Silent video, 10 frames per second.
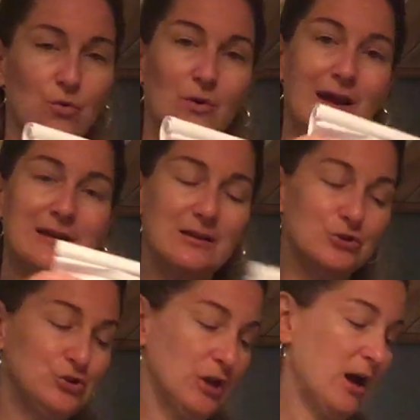
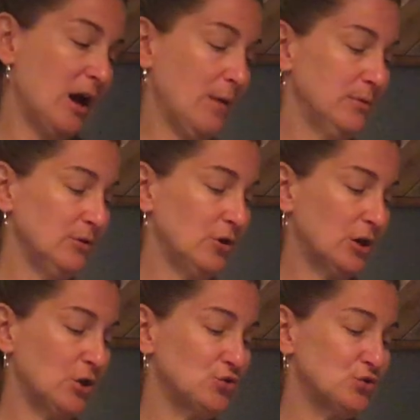Great job.
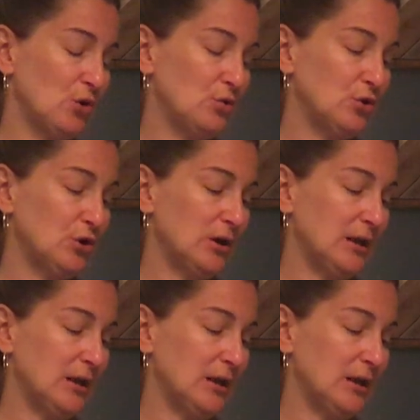Looking so good.